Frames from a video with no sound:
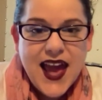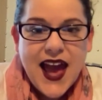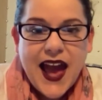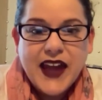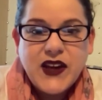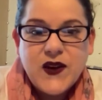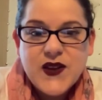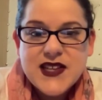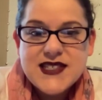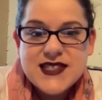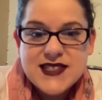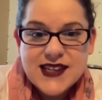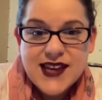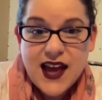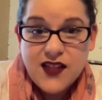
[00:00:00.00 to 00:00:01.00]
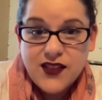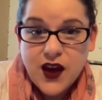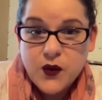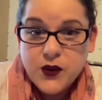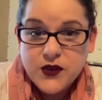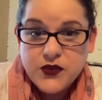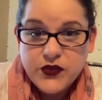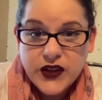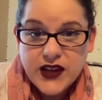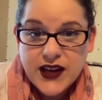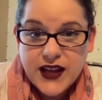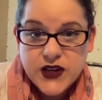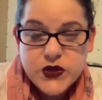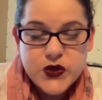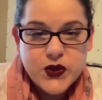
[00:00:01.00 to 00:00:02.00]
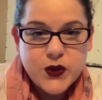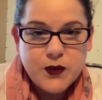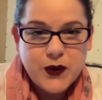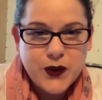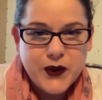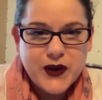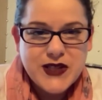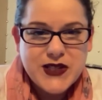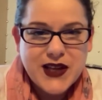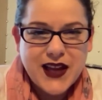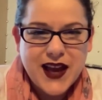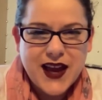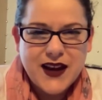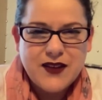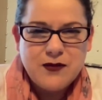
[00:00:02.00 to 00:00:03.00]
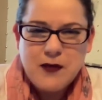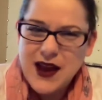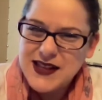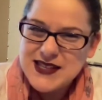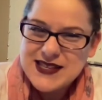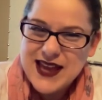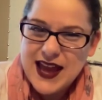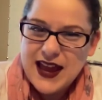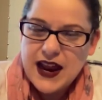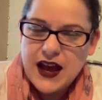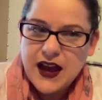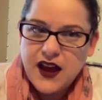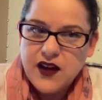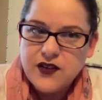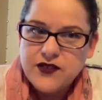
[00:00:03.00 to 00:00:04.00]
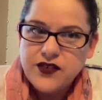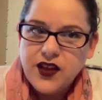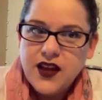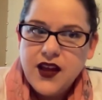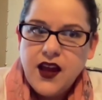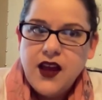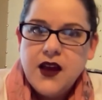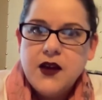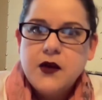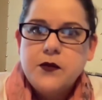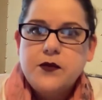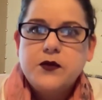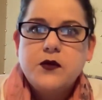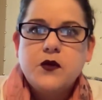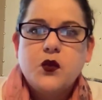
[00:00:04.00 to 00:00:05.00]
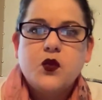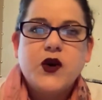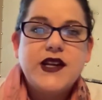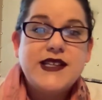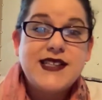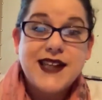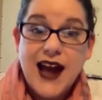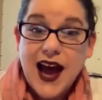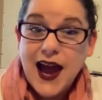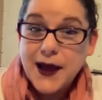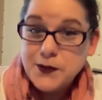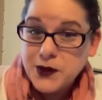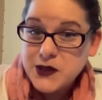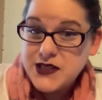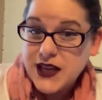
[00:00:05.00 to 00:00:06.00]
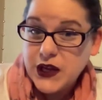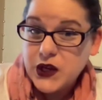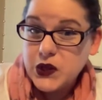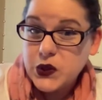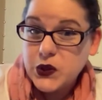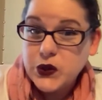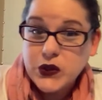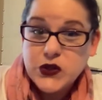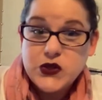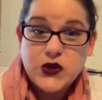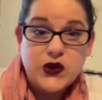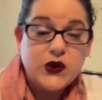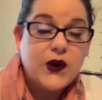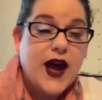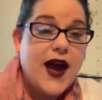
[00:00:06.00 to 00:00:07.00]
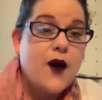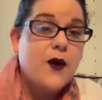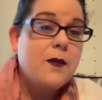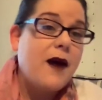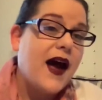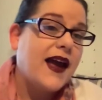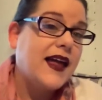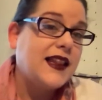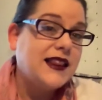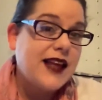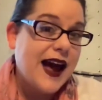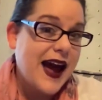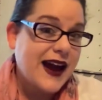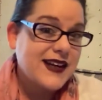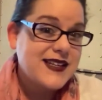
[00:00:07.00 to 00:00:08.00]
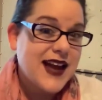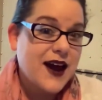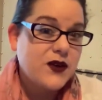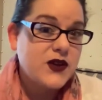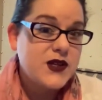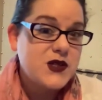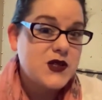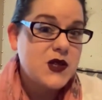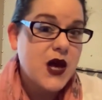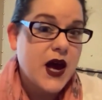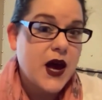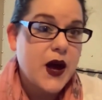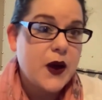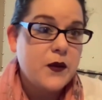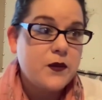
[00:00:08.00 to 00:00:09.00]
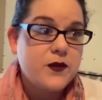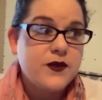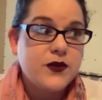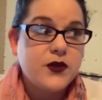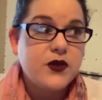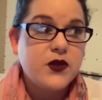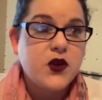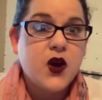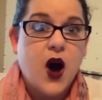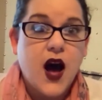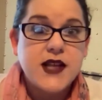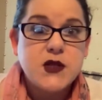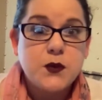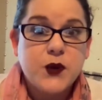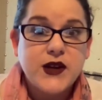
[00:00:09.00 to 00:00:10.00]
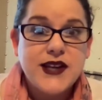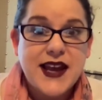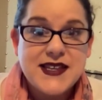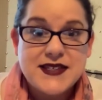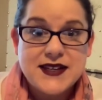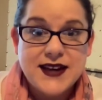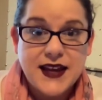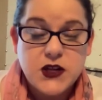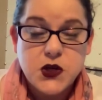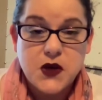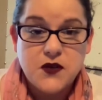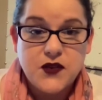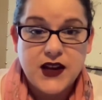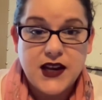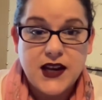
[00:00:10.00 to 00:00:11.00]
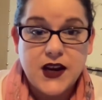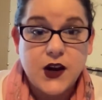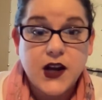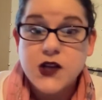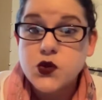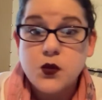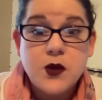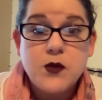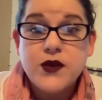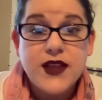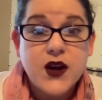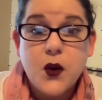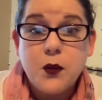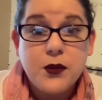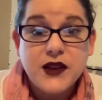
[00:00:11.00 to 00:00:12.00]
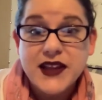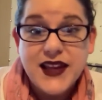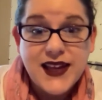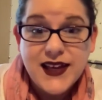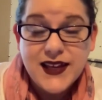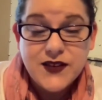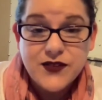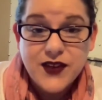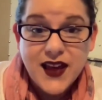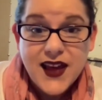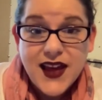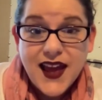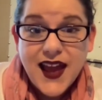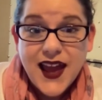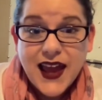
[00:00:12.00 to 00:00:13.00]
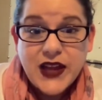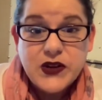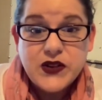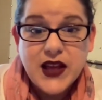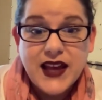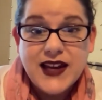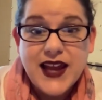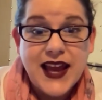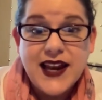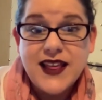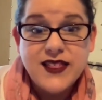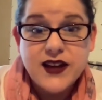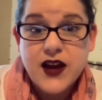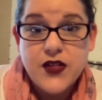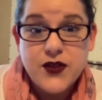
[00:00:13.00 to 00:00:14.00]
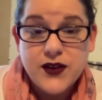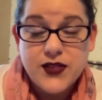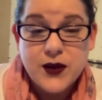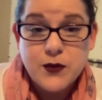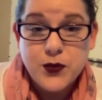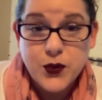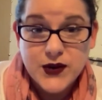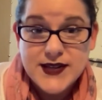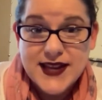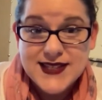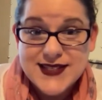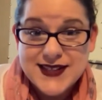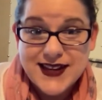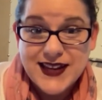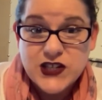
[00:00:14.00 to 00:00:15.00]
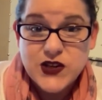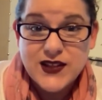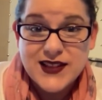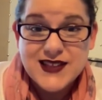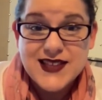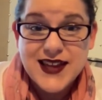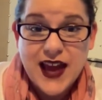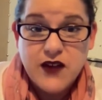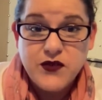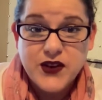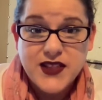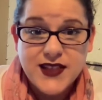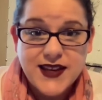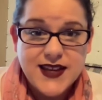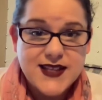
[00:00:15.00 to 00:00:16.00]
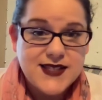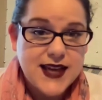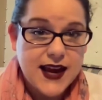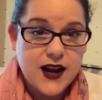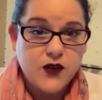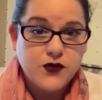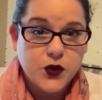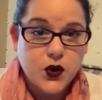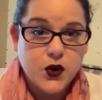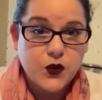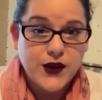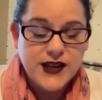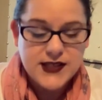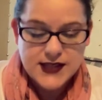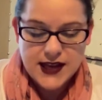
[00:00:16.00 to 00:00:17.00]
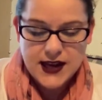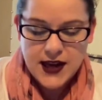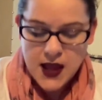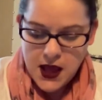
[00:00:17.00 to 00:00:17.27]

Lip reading: And you can see how that would feed into the Puritan kind of mindset of, what did I particularly do? How am I elect? How does God's predestination fit in here? Because remember, they don't believe in anything other than predestination. They think everything is set out for a reason.